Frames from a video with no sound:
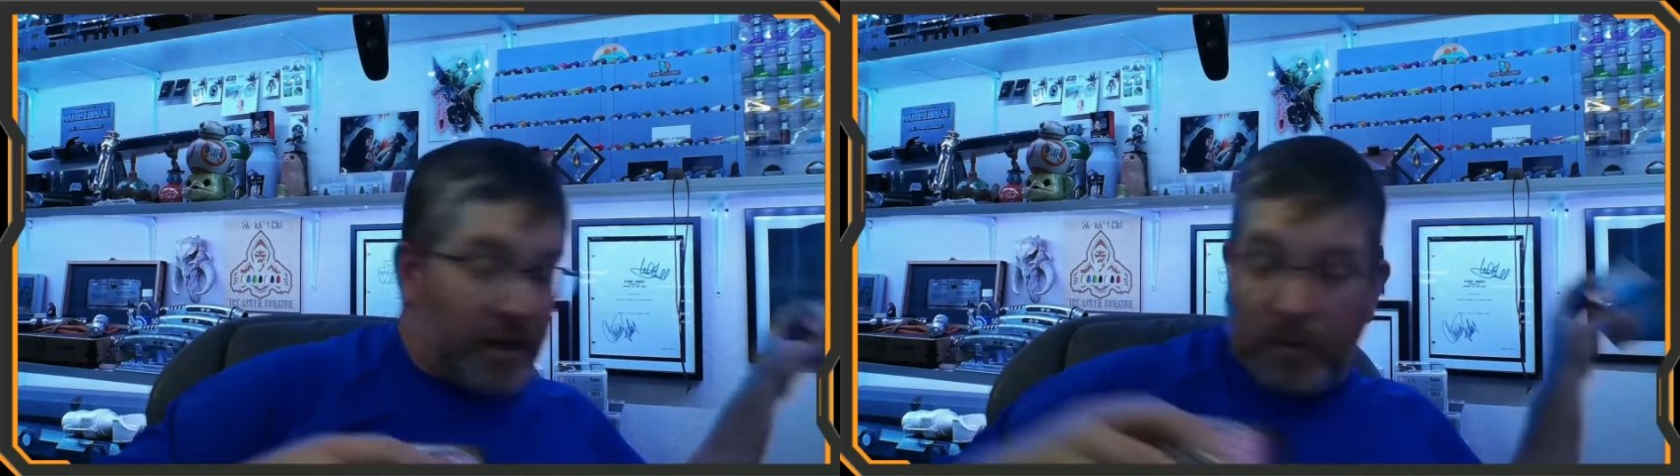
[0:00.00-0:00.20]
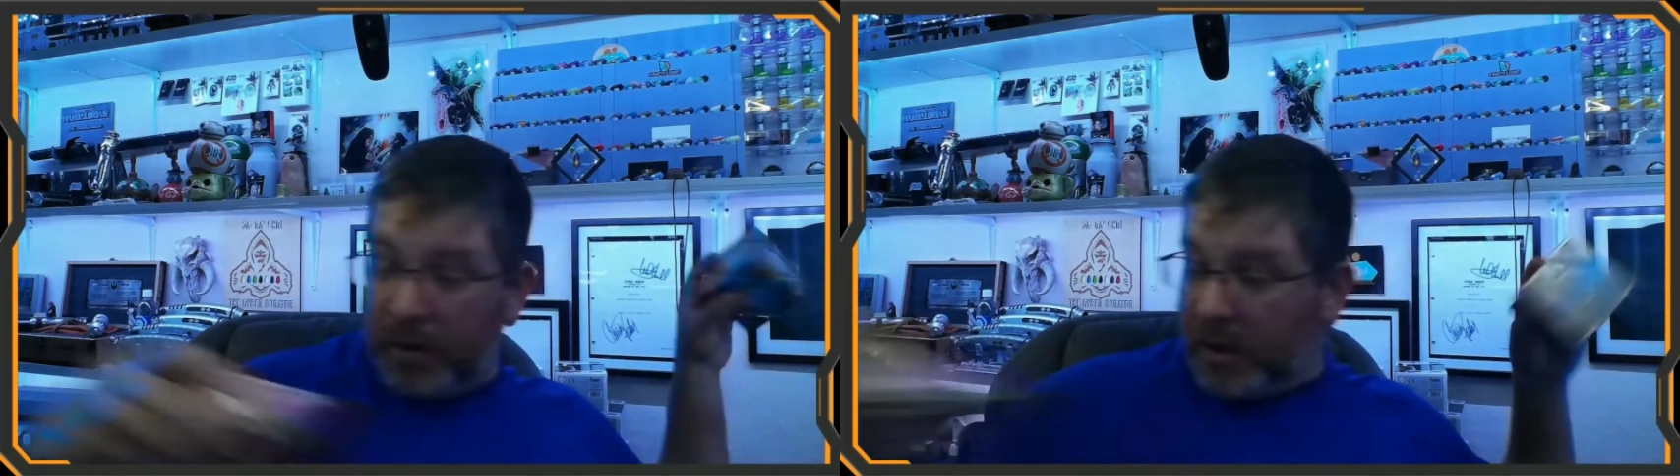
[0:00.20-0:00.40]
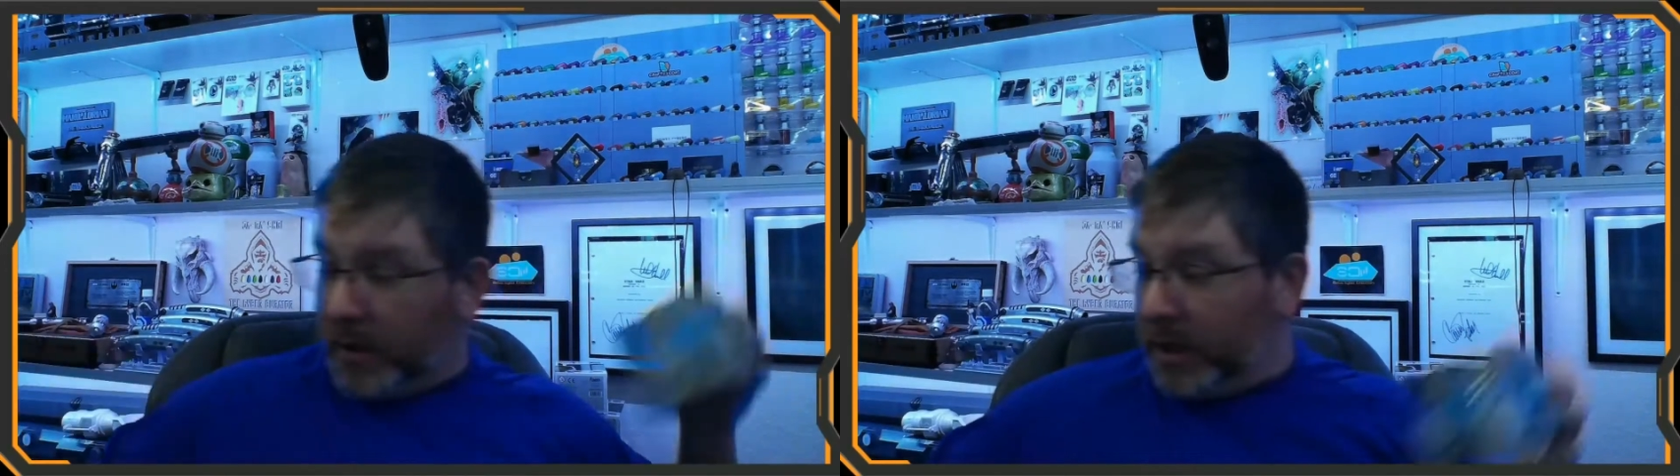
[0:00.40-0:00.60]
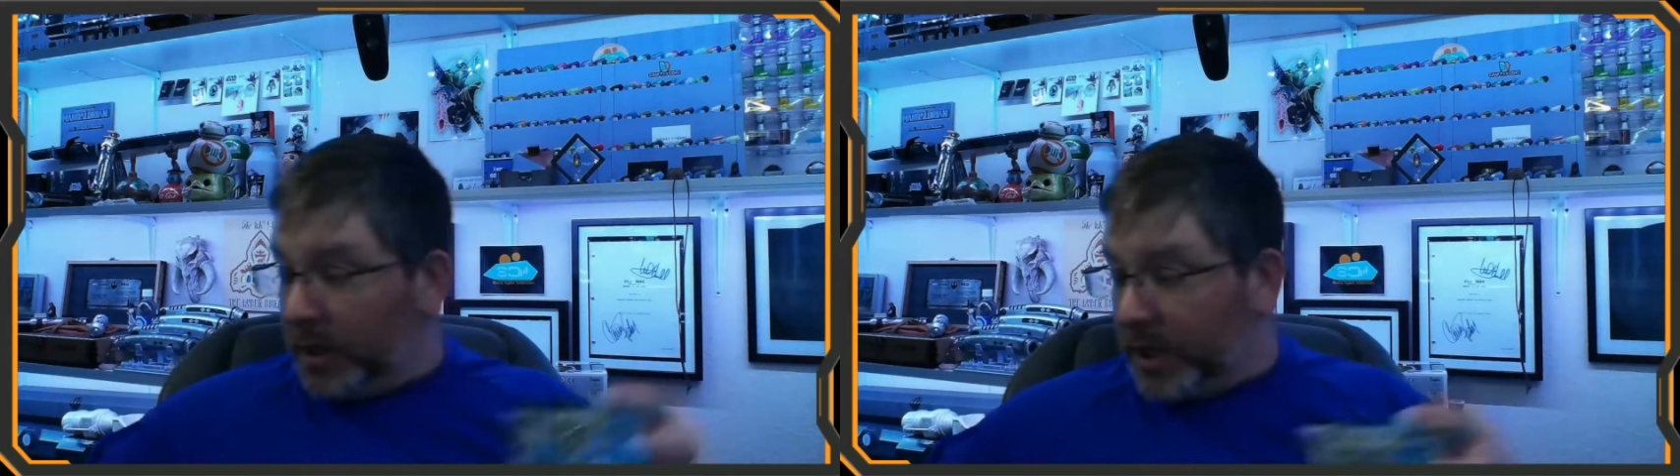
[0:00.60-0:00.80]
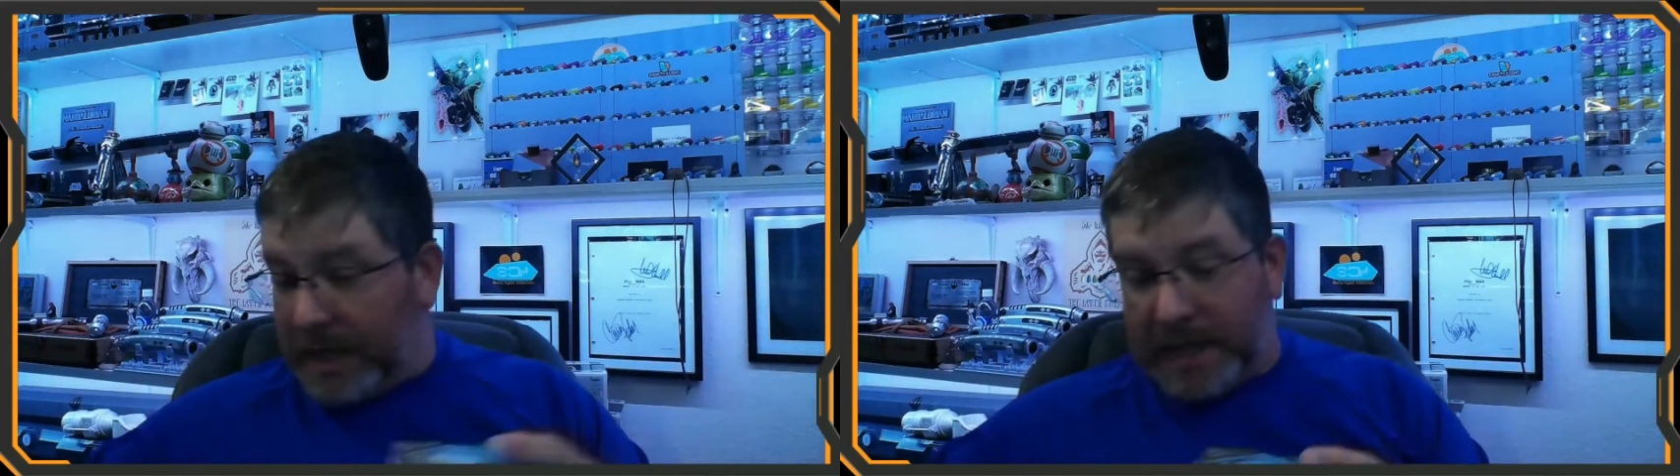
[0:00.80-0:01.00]
and we're going to go ahead and look
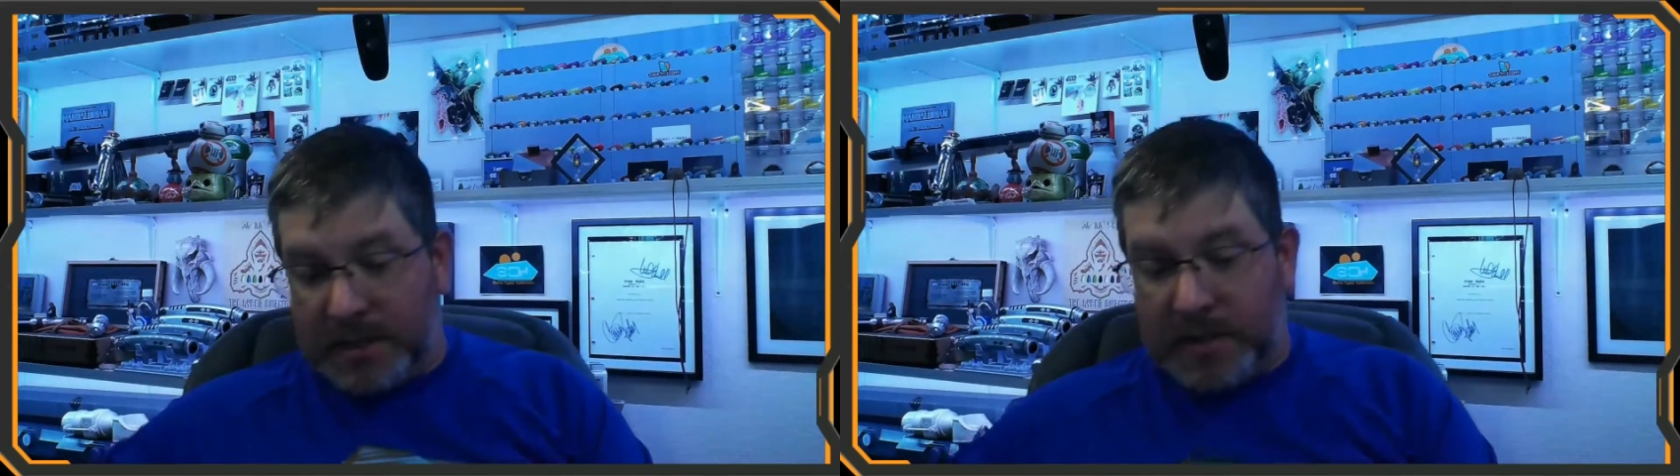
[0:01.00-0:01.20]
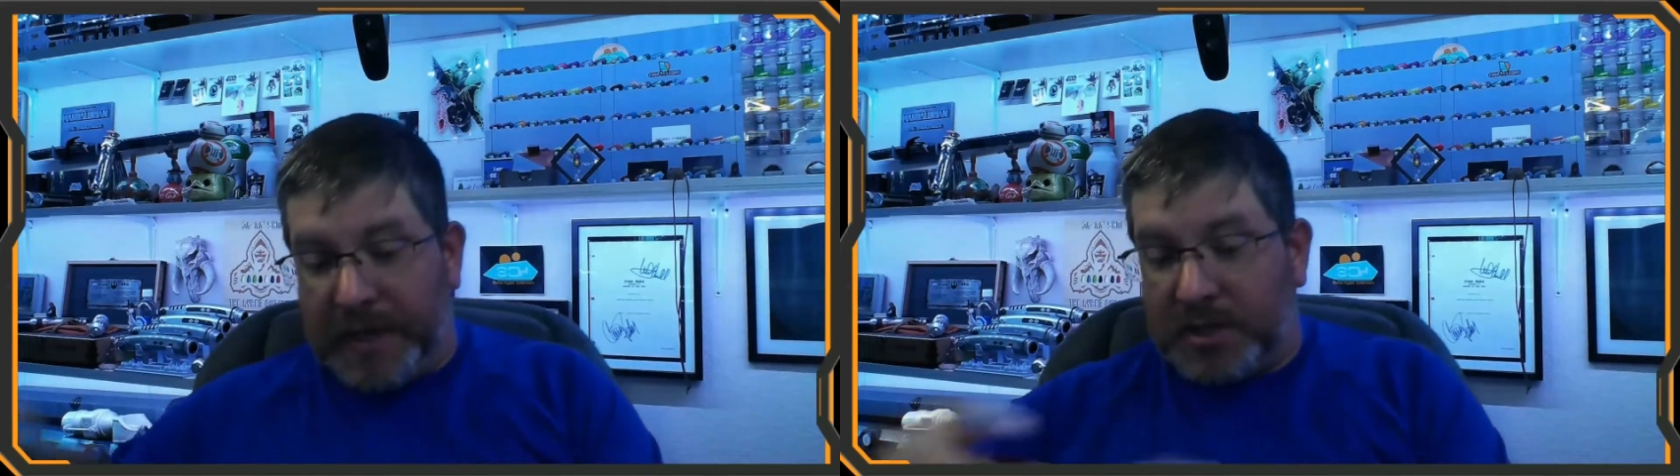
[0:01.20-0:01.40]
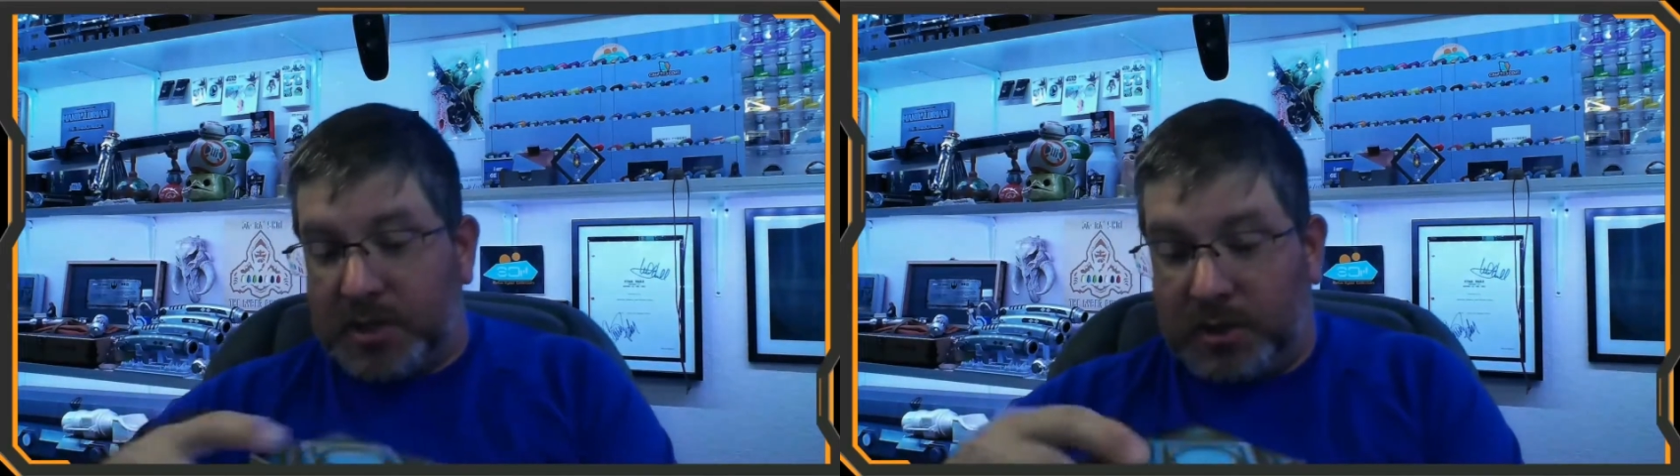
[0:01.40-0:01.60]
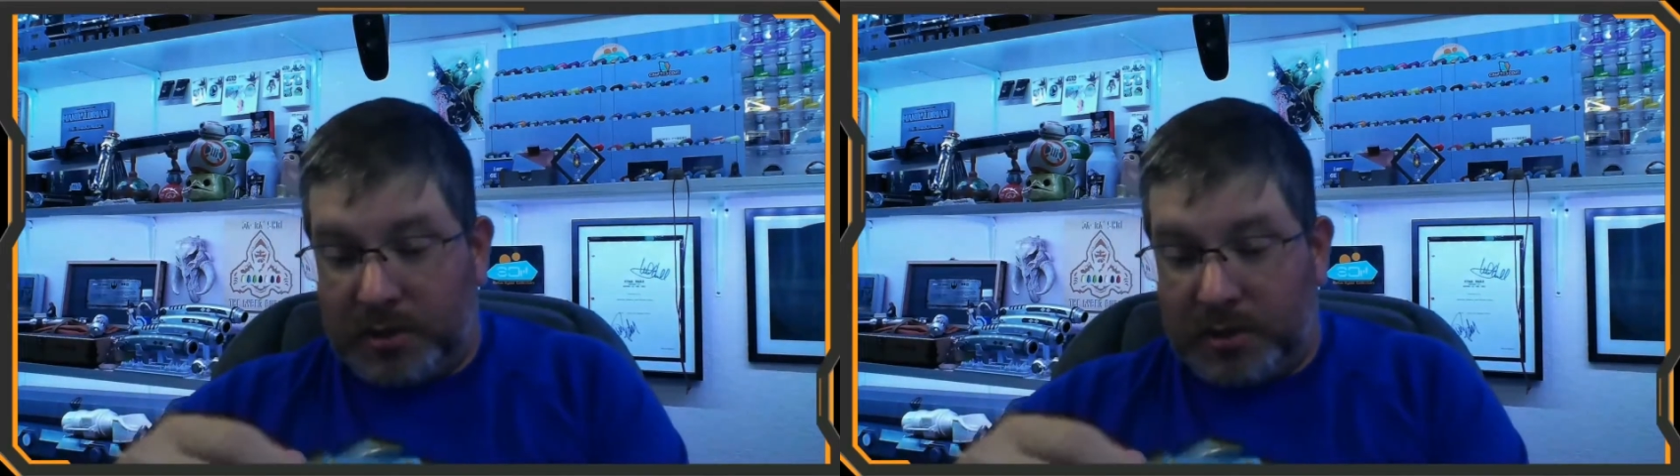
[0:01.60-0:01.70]
at that just to make sure,